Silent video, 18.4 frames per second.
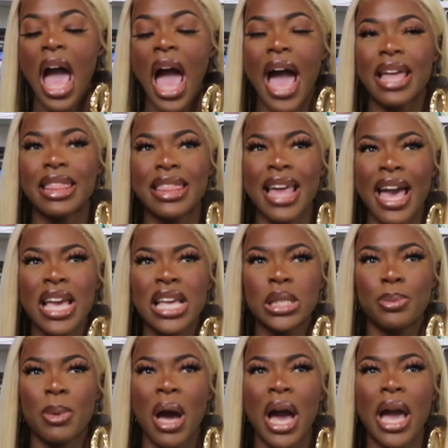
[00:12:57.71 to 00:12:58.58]
and that
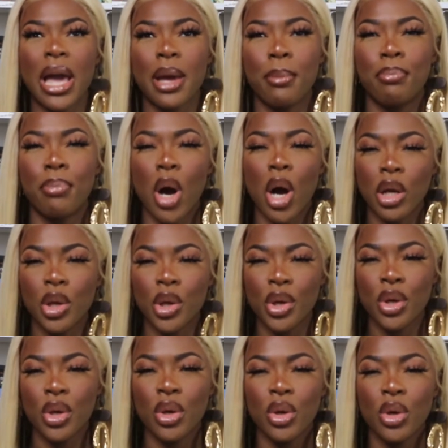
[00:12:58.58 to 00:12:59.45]
is by
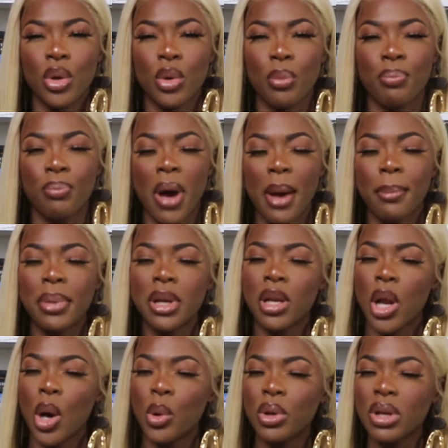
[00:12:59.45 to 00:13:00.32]
Bolu
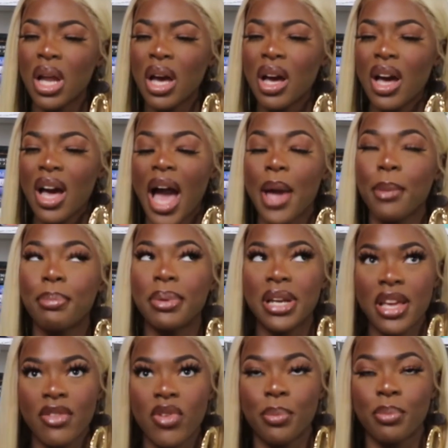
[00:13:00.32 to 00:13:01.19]
Babalola. I
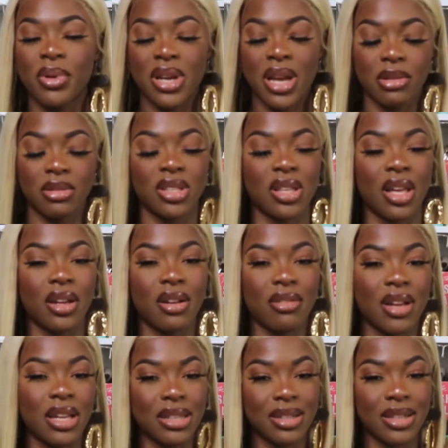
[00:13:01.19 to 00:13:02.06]
believe I'm pronouncing that
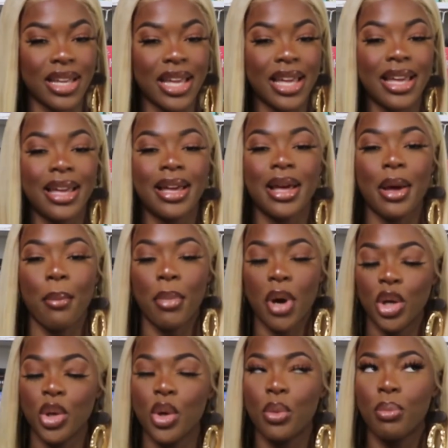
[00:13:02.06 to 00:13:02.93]
correctly.
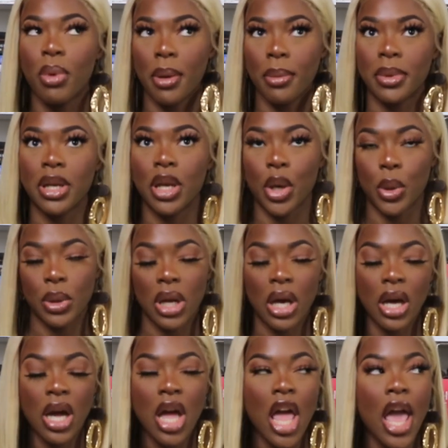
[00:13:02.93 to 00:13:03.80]
Bolu
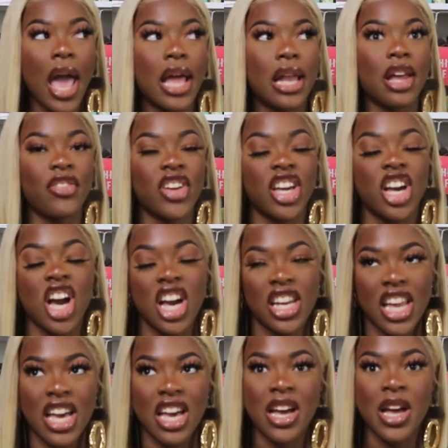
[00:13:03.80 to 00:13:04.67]
Babalola, Love in
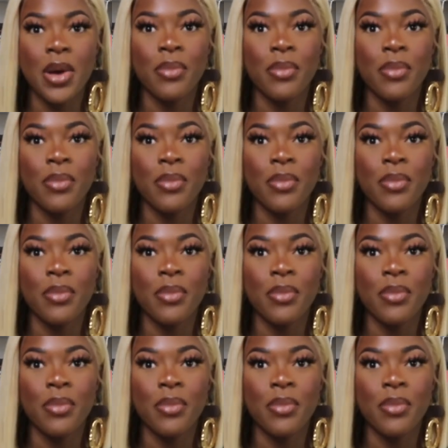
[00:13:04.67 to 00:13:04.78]
Colour.